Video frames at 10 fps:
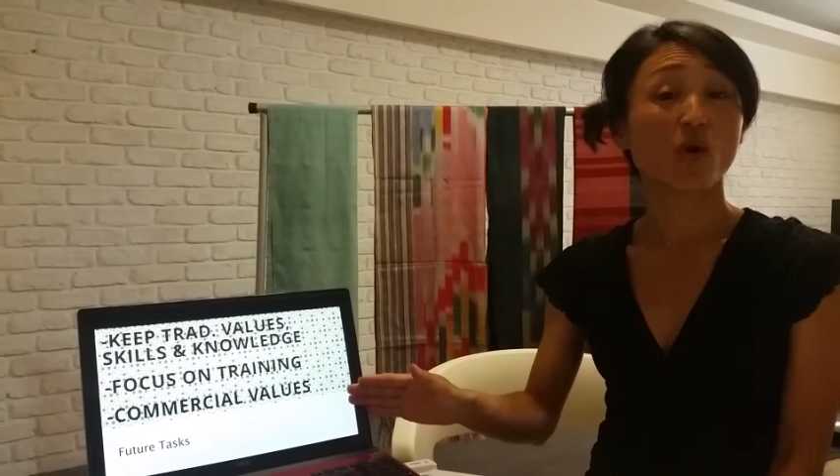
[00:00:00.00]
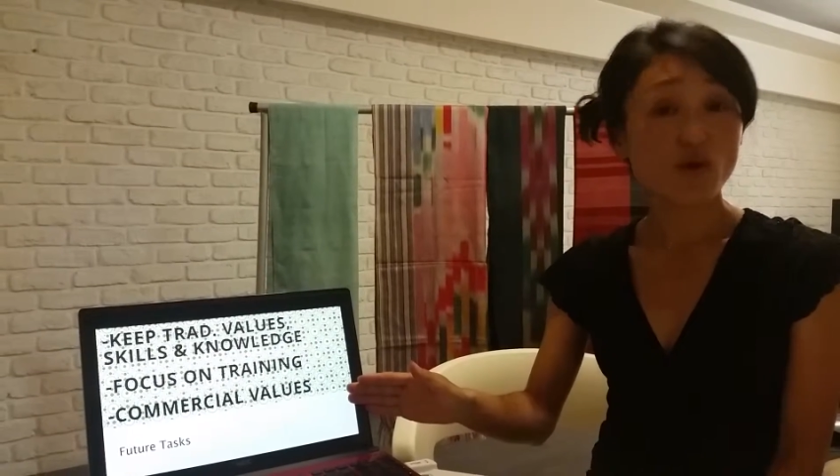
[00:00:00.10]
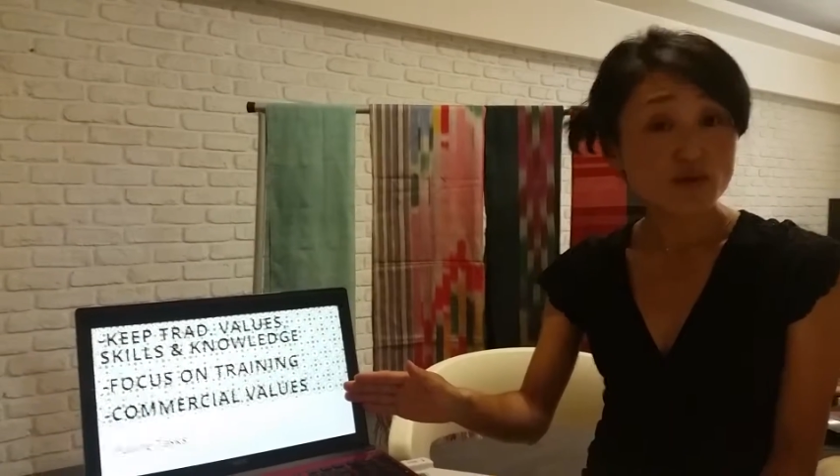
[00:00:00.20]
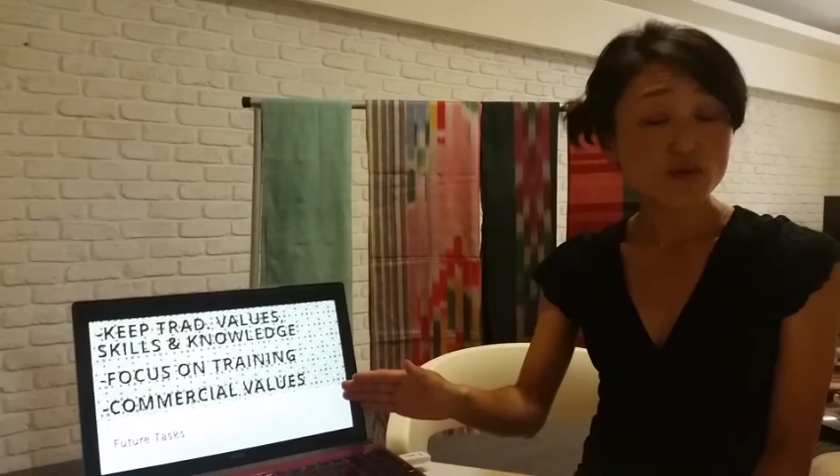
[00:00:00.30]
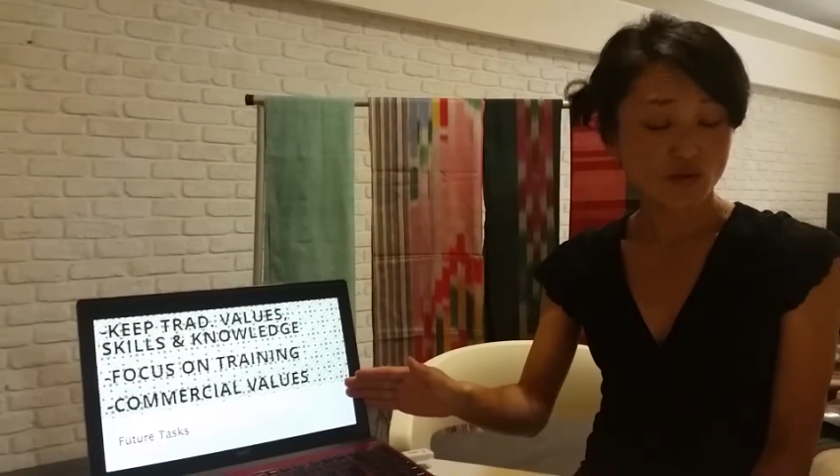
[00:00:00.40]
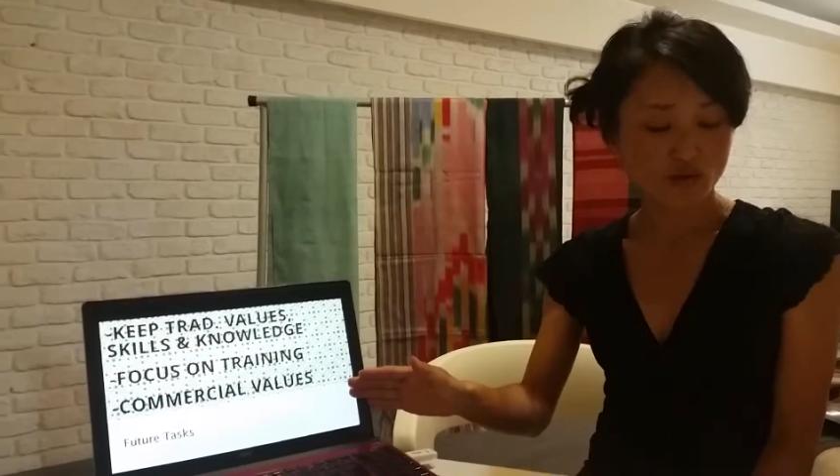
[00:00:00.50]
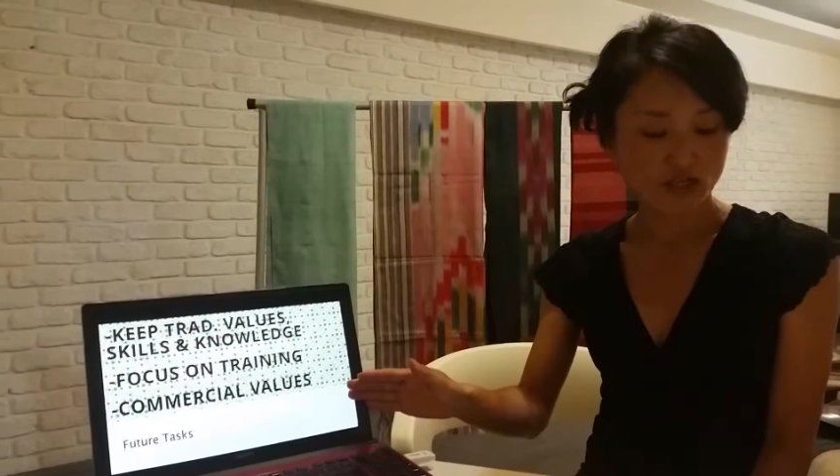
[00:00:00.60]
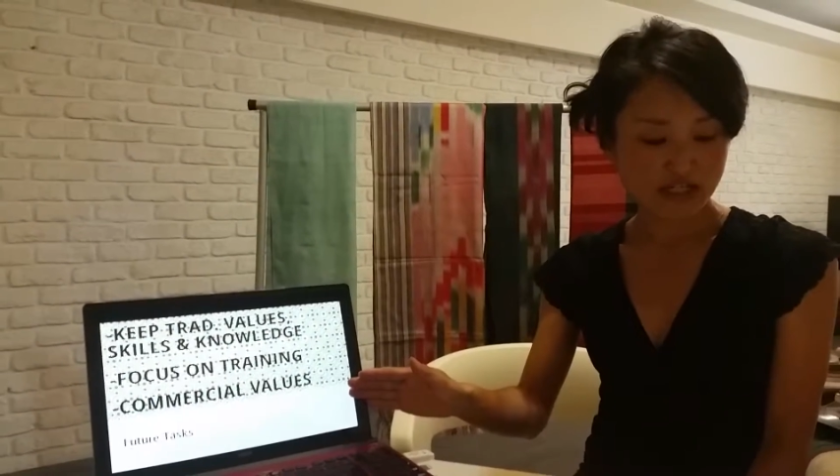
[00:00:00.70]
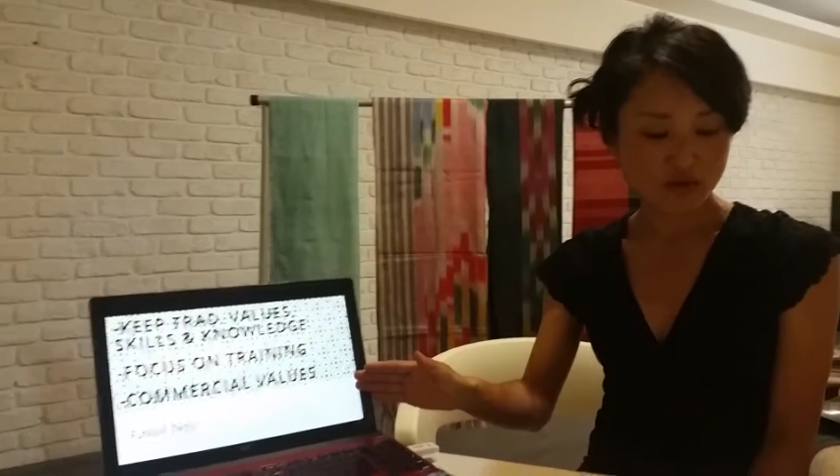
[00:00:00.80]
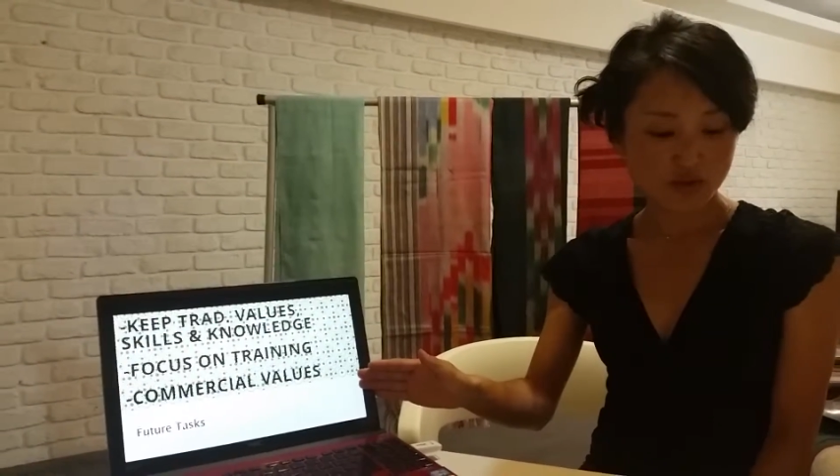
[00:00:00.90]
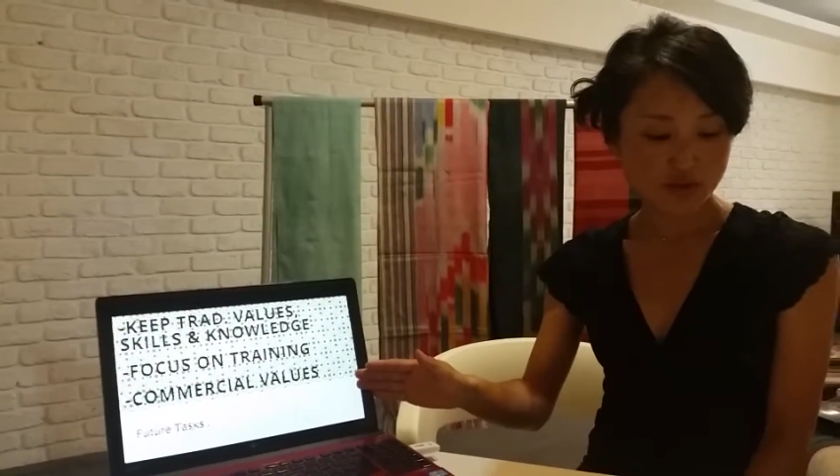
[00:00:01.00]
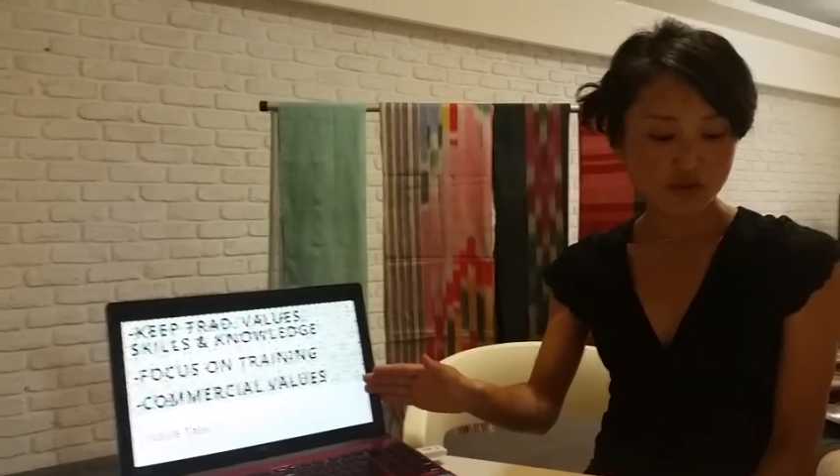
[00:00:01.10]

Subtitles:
also needs